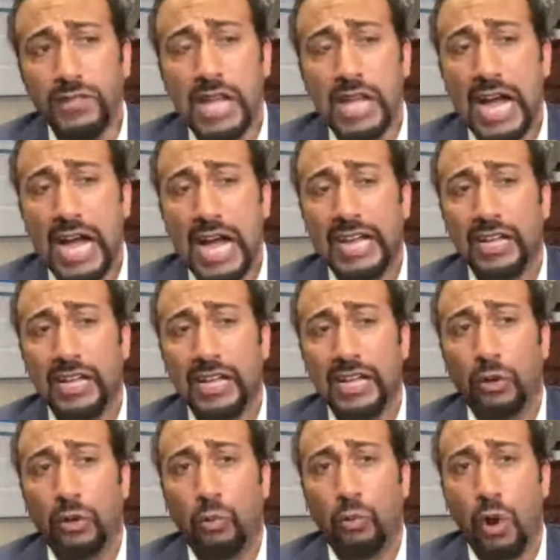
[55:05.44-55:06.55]
I think
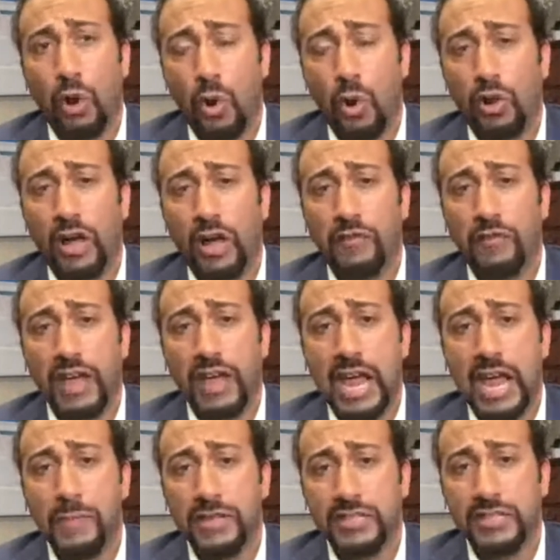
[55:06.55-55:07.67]
the role of
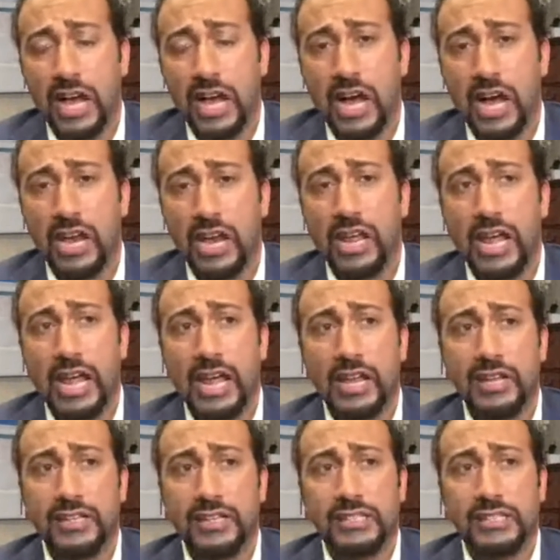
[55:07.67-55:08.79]
Amazon
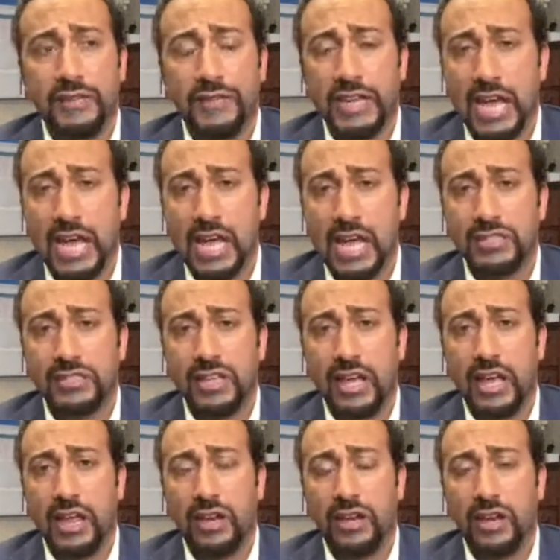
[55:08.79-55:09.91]
and CVS
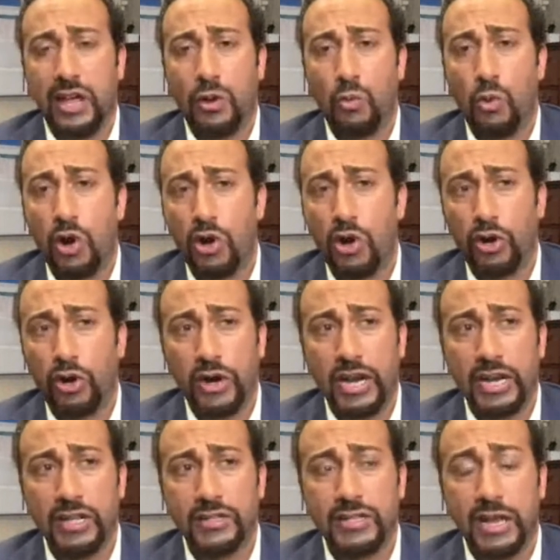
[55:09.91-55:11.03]
and, and
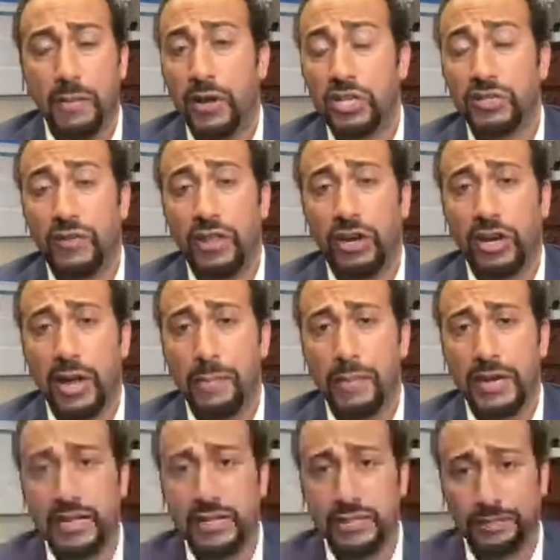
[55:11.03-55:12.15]
Walgreens and a bunch of other
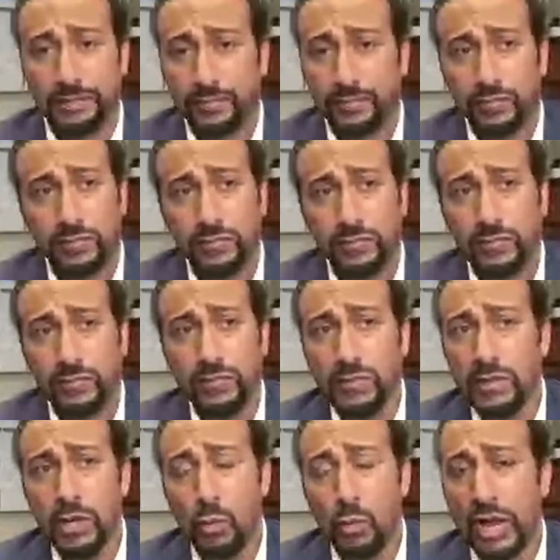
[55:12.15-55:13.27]
companies
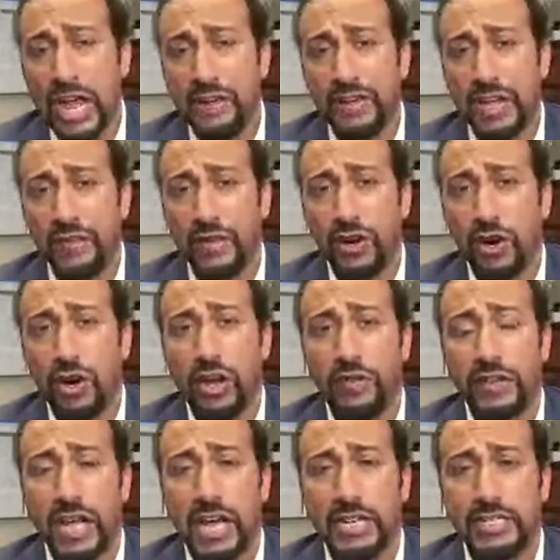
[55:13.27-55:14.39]
we haven't even heard
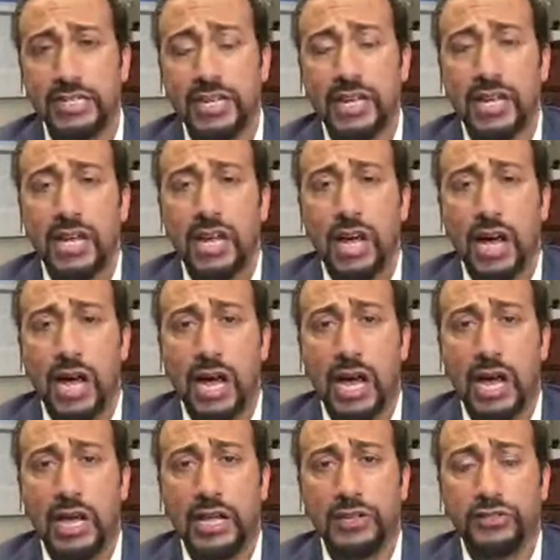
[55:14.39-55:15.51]
of yet
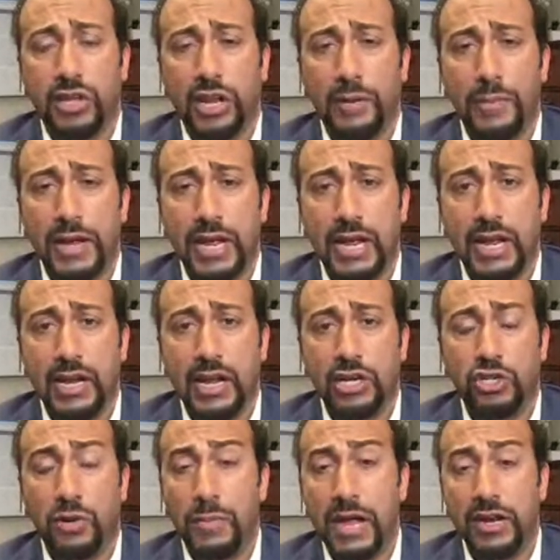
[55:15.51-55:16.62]
uh, is going to be uh,
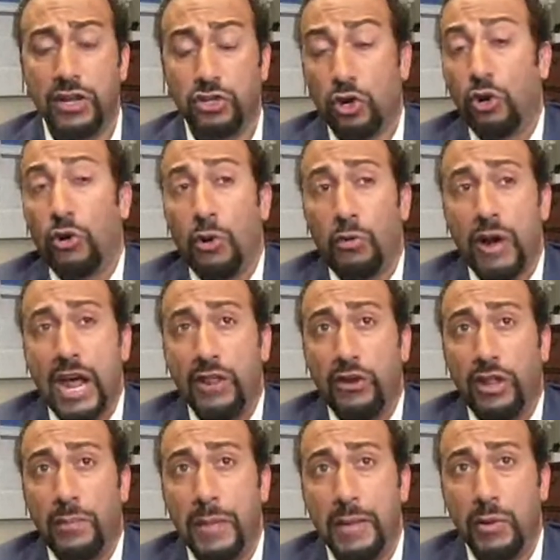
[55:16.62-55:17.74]
tremendous, or, or rather,
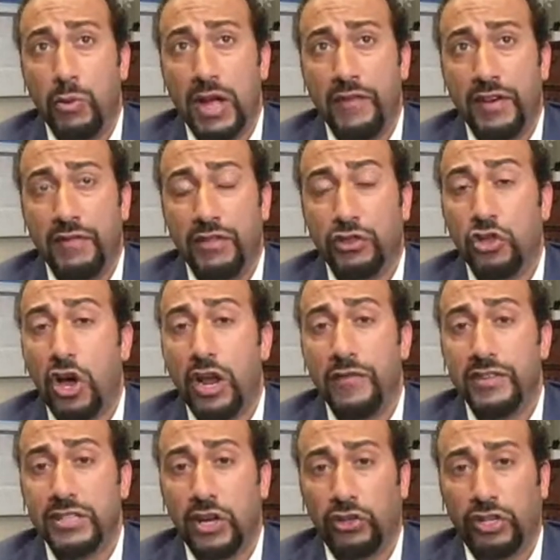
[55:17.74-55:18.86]
that maybe we haven't even thought of
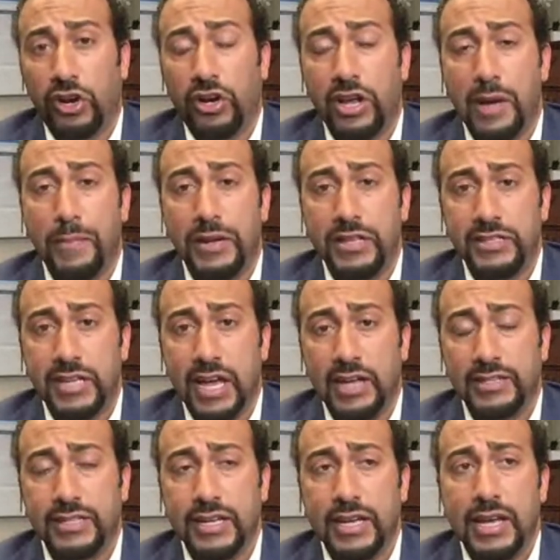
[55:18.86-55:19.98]
as healthcare companies
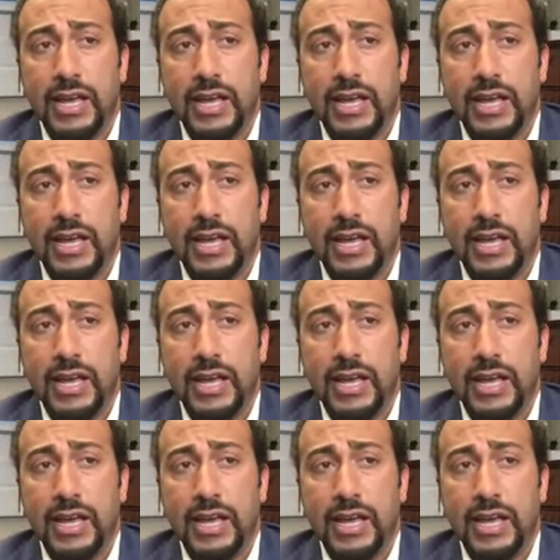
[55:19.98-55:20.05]
yet